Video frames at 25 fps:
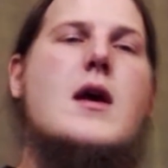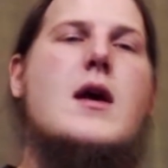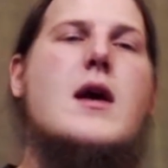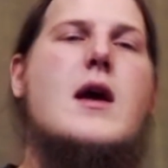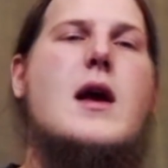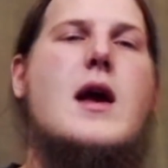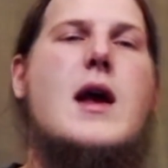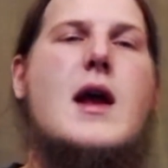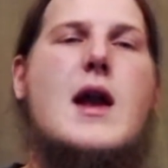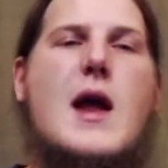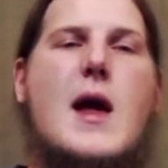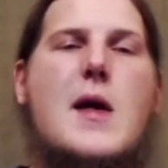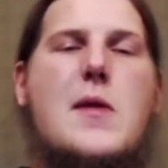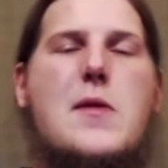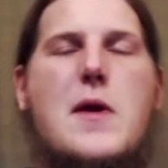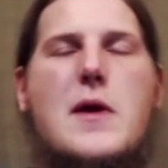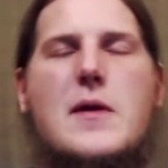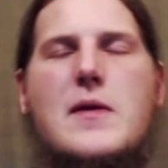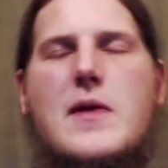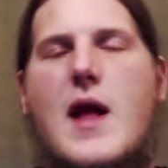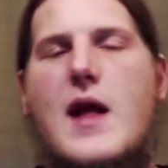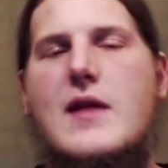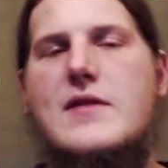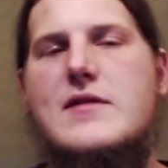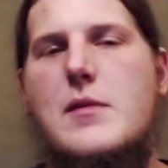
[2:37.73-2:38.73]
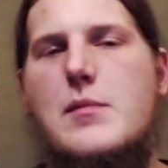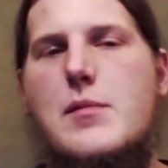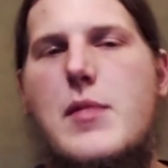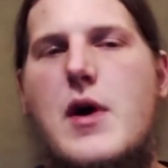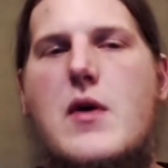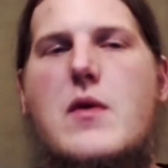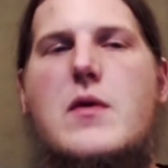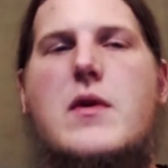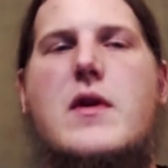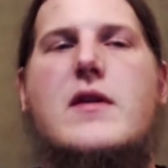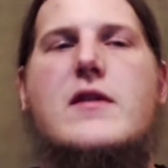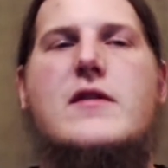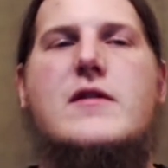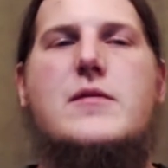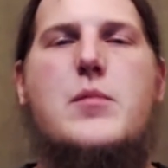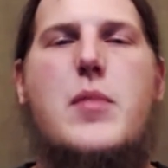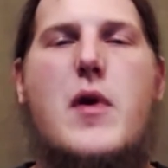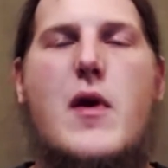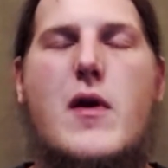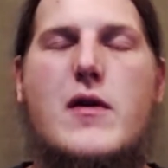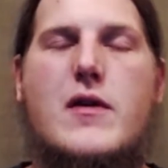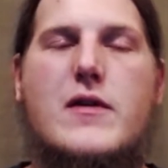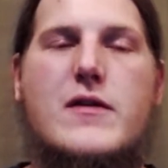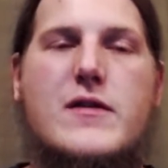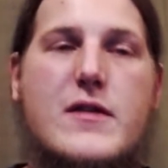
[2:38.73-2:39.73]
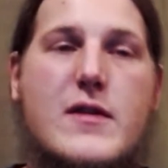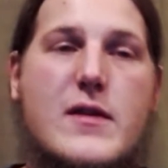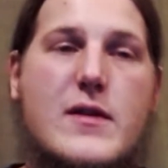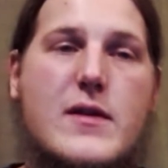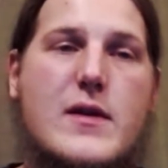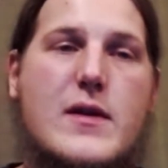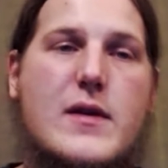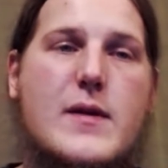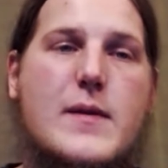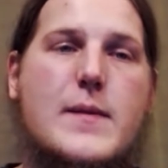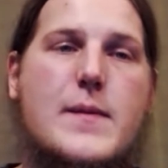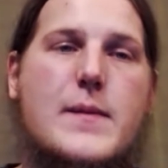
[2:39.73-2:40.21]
And I think that's a bonus, personally.